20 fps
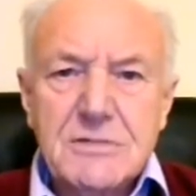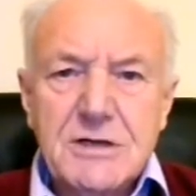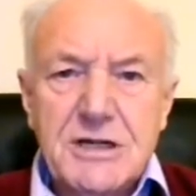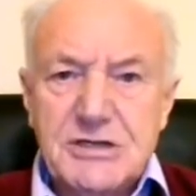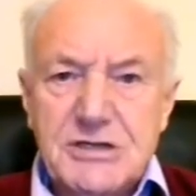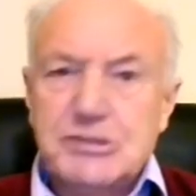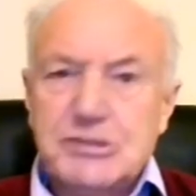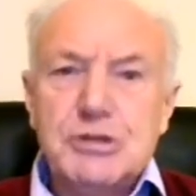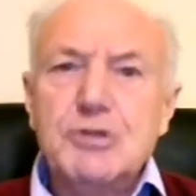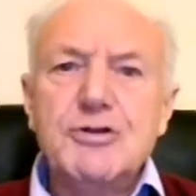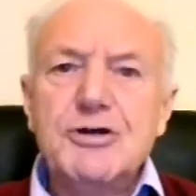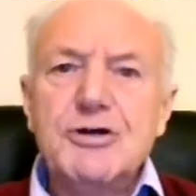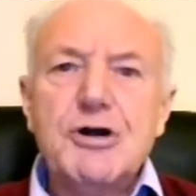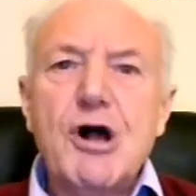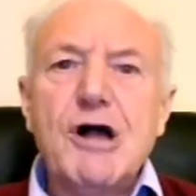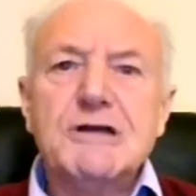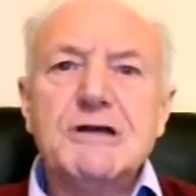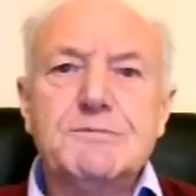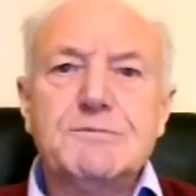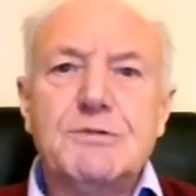It's still the
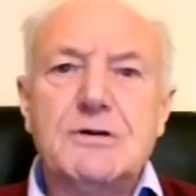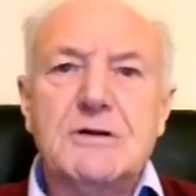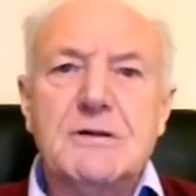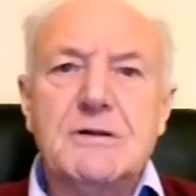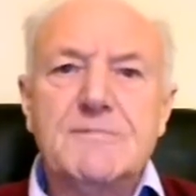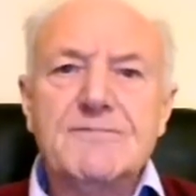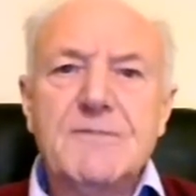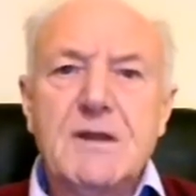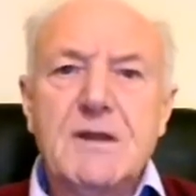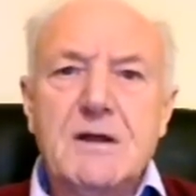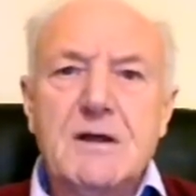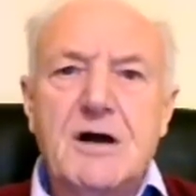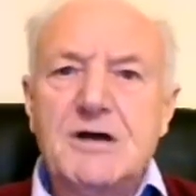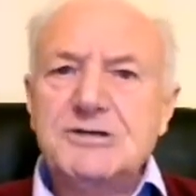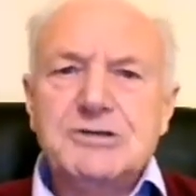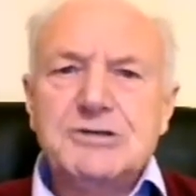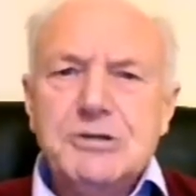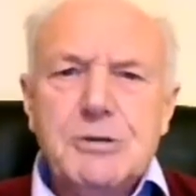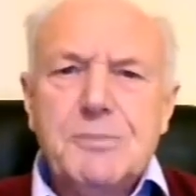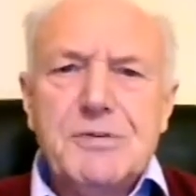gospel. I
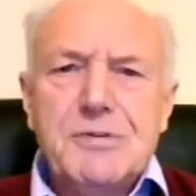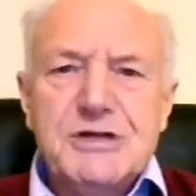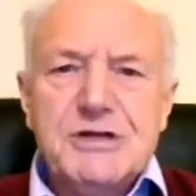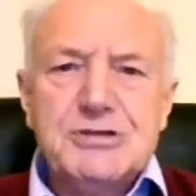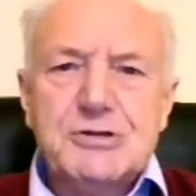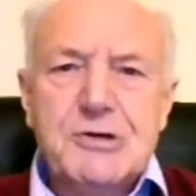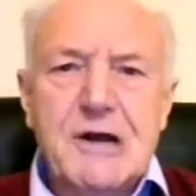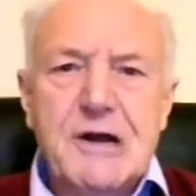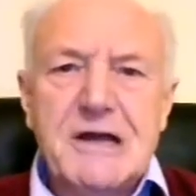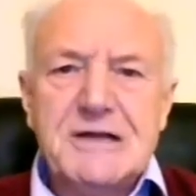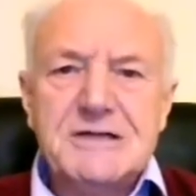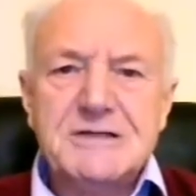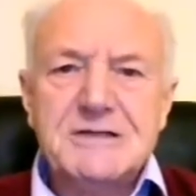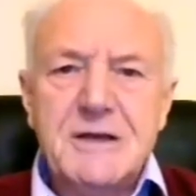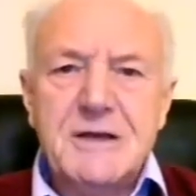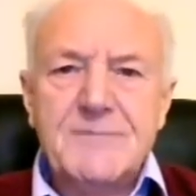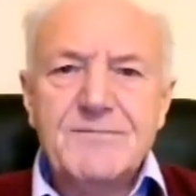still preach Christ.